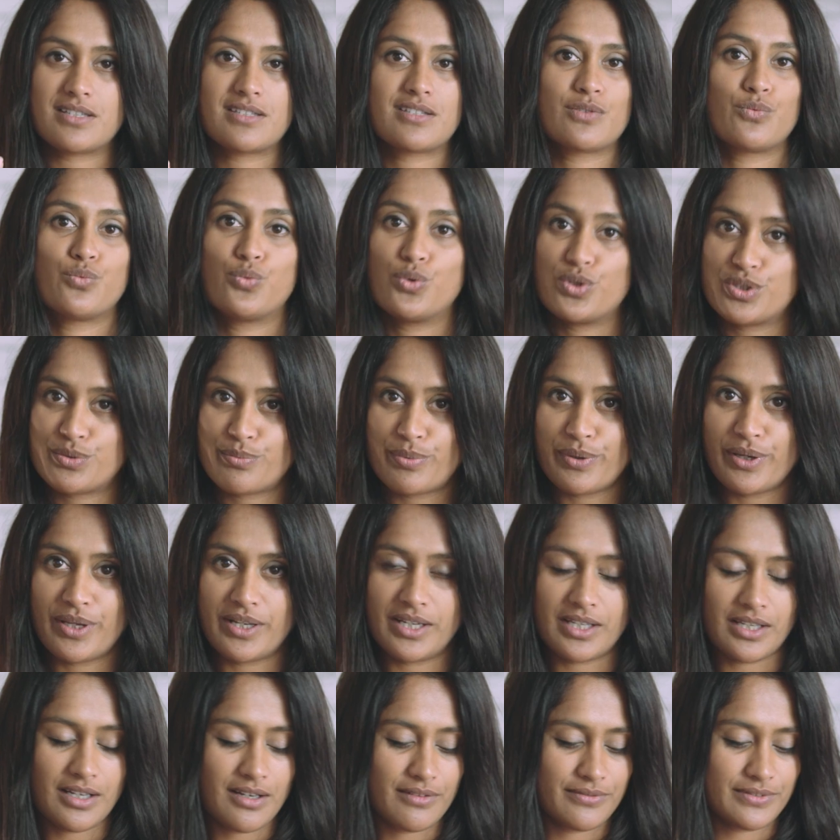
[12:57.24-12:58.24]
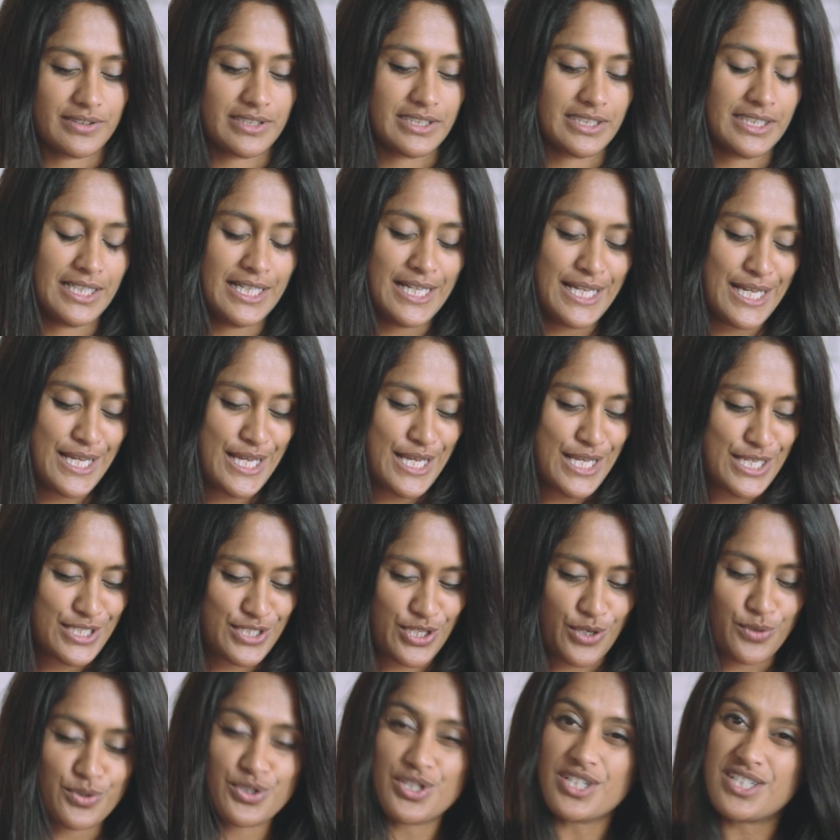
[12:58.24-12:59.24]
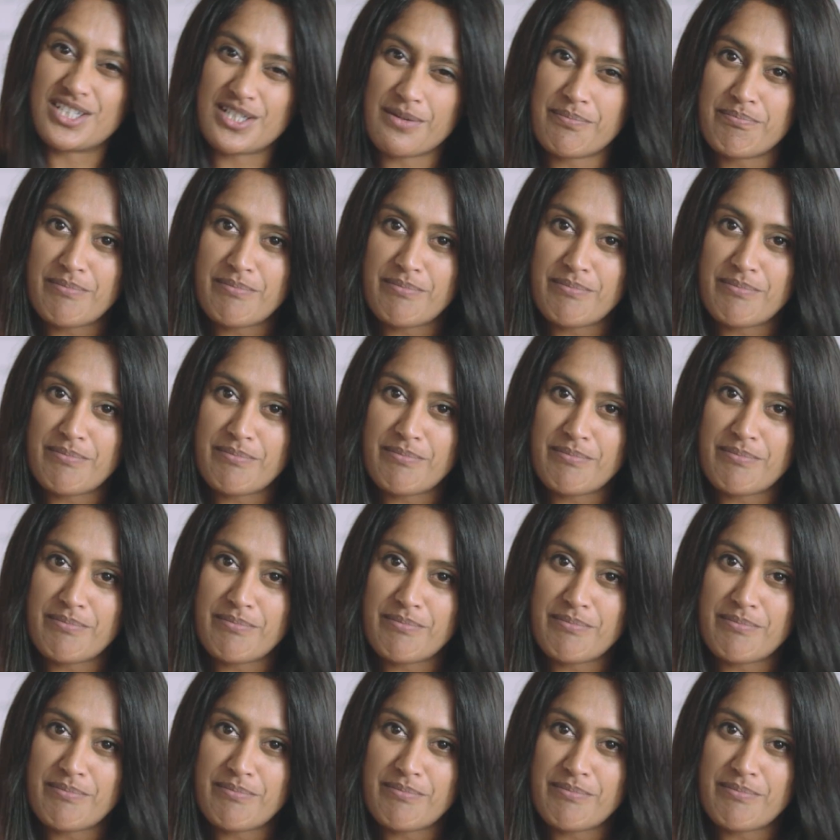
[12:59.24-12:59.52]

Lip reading: it's a wood-burning oven. So just to